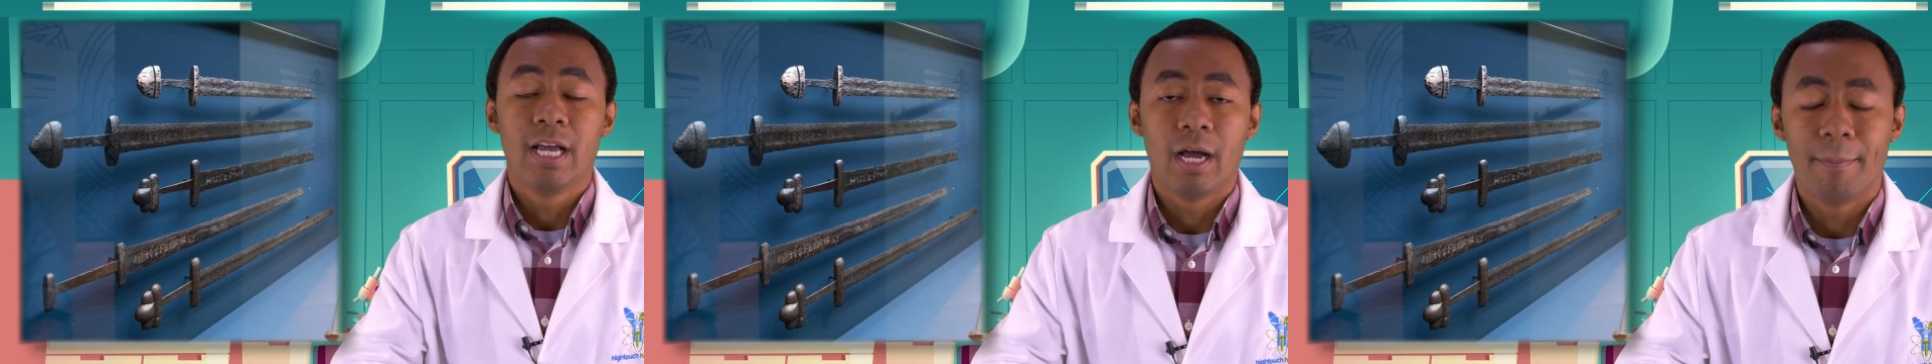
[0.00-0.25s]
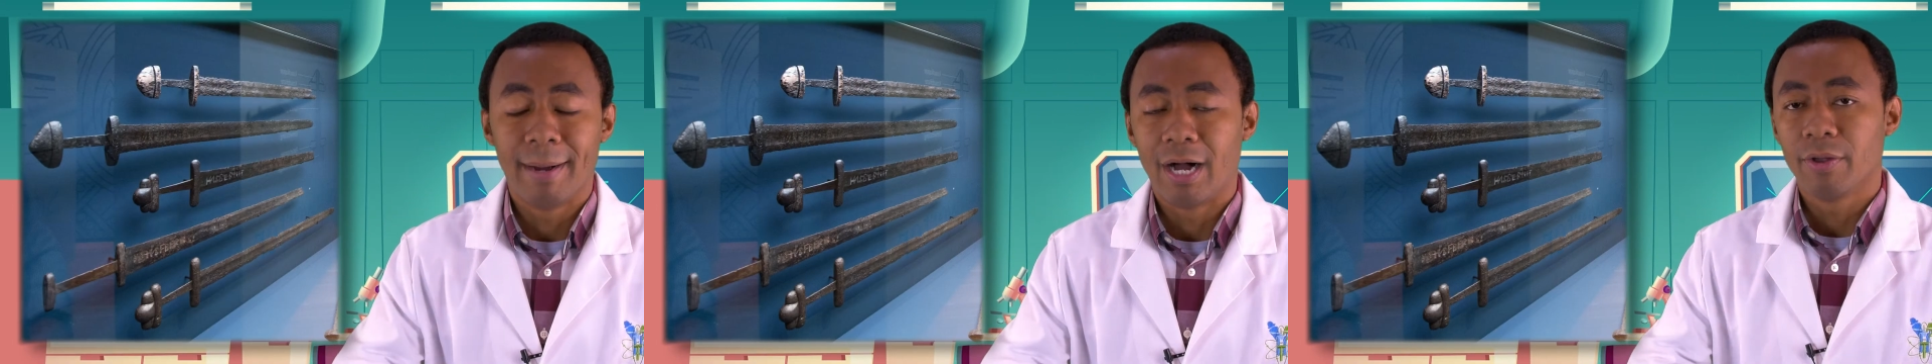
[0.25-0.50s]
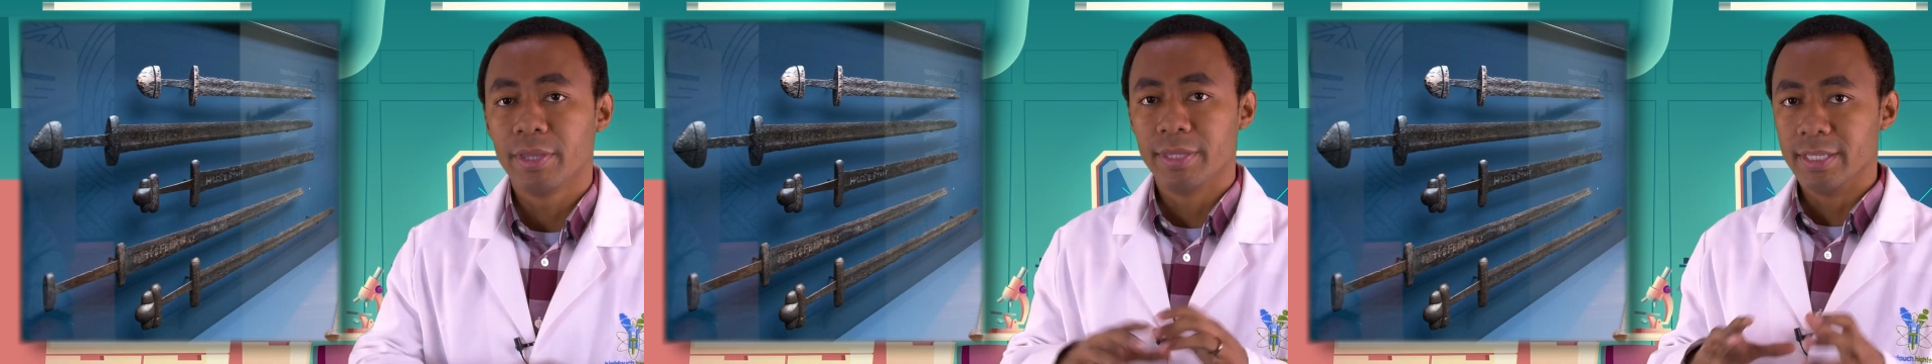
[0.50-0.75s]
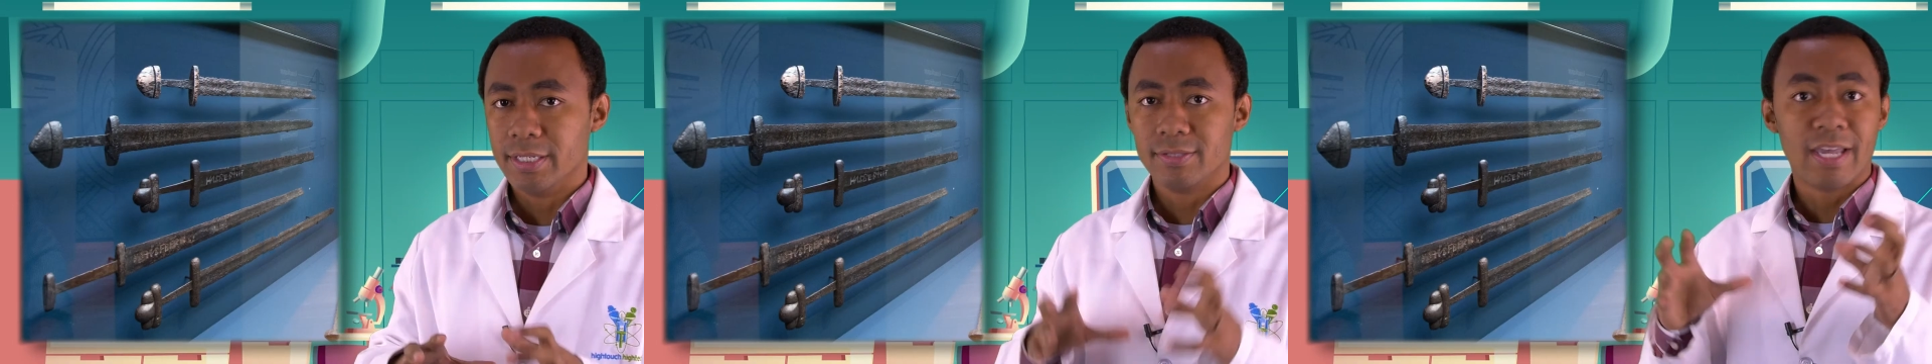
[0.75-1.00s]
about
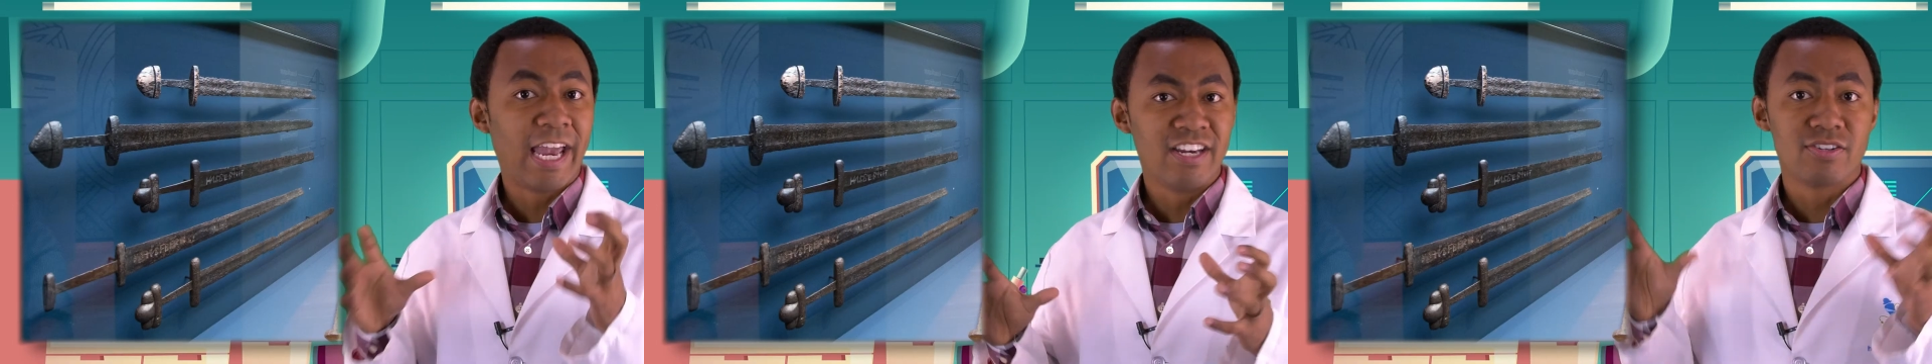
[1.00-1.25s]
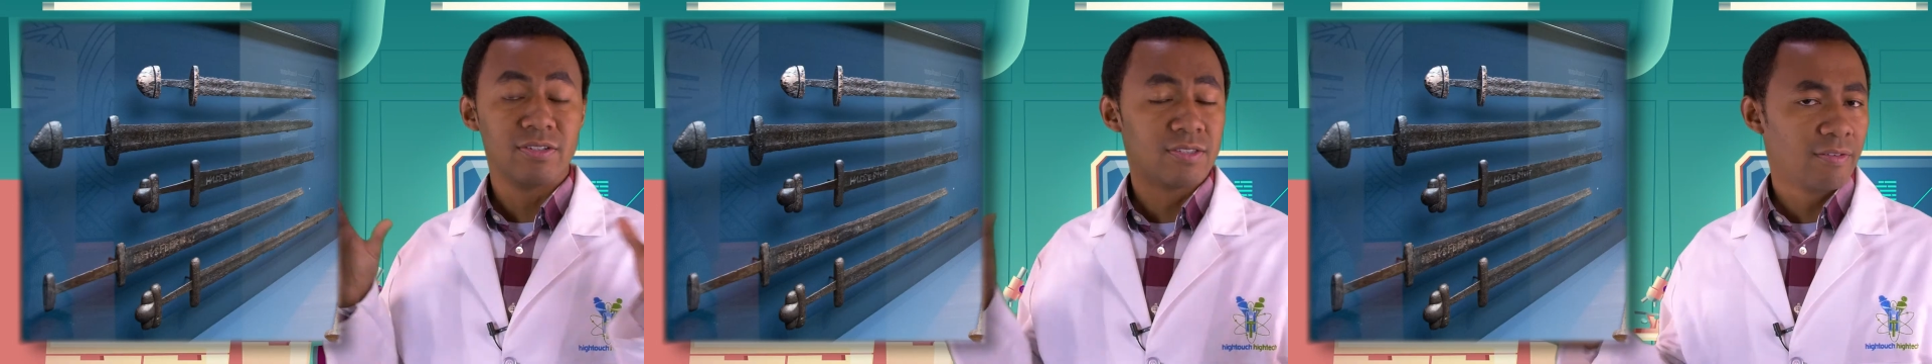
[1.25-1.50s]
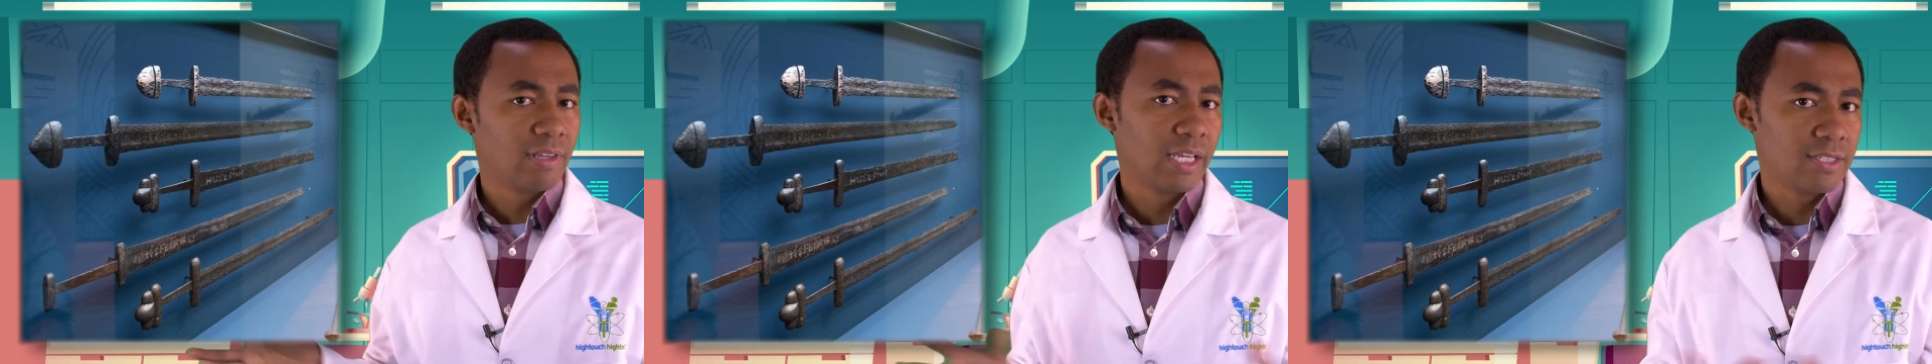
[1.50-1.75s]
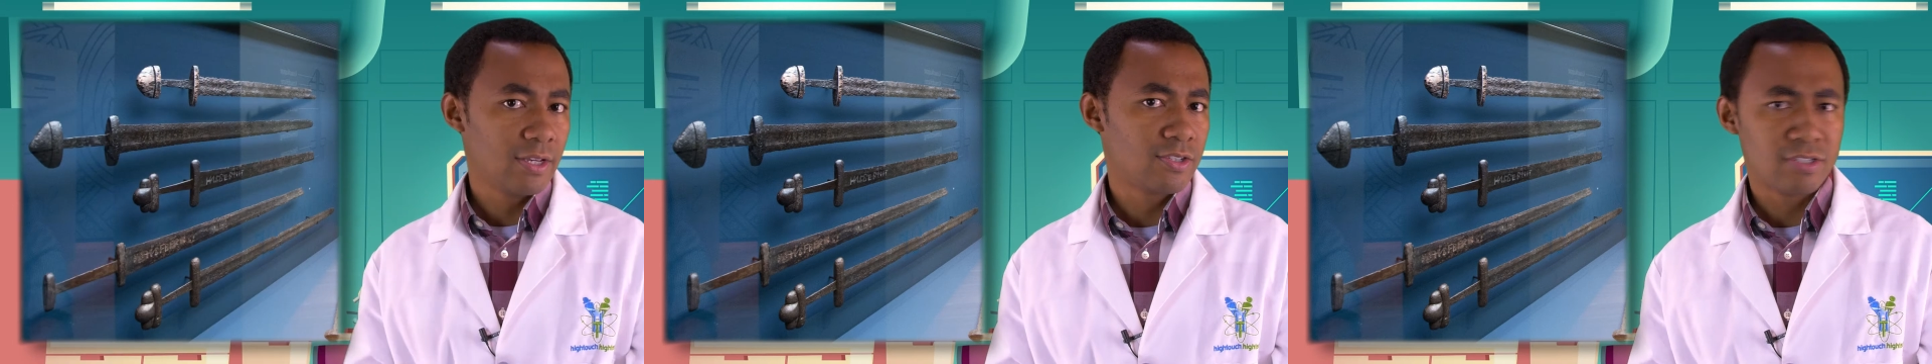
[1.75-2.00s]
these ancient
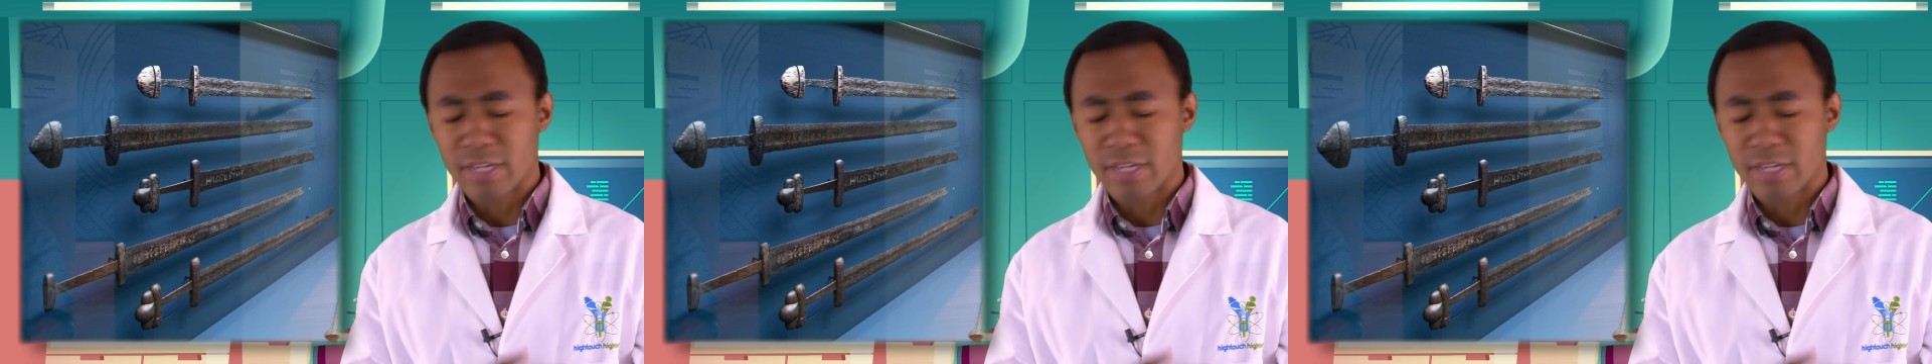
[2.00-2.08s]
civilizations.